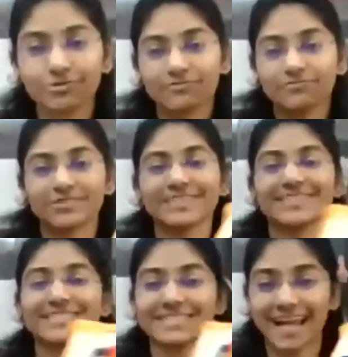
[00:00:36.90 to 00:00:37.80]
you the
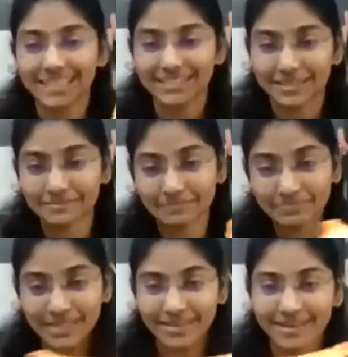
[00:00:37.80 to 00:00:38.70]
first item,
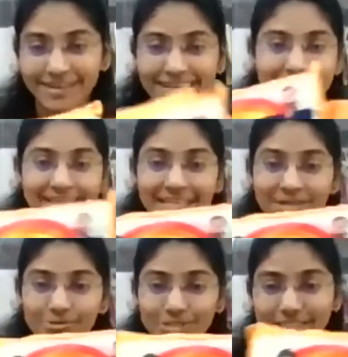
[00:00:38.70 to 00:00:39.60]
a
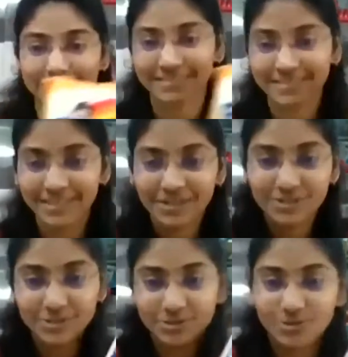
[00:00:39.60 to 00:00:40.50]
learning cushion.
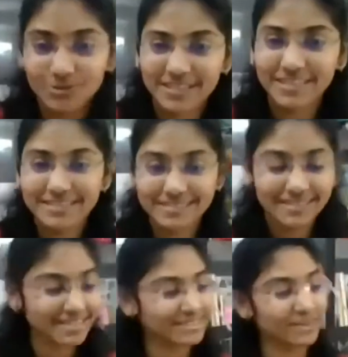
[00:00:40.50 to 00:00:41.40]
So this
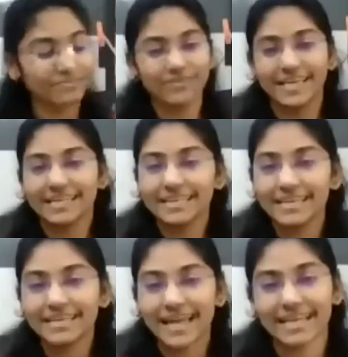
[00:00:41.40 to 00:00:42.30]
is a
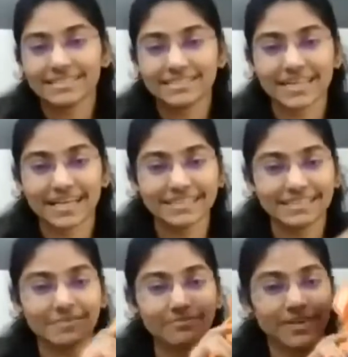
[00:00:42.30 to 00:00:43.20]
very catchy
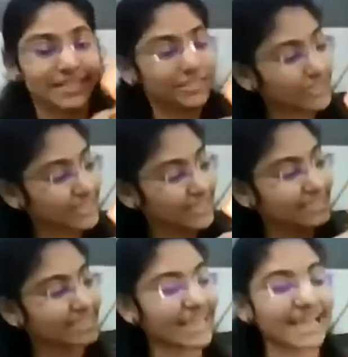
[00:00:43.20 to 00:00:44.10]
item where your
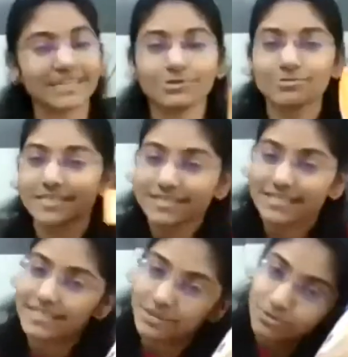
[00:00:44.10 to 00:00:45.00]
kid can use this
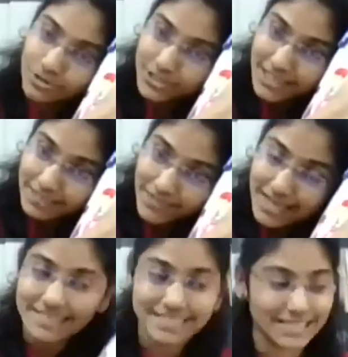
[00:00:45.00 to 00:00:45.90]
as a cushion
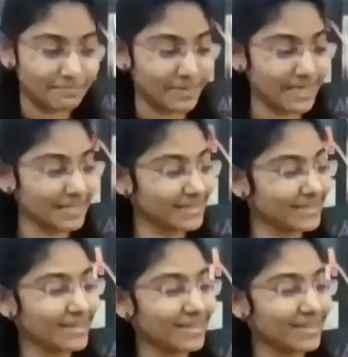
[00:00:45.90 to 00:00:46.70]
while sleeping.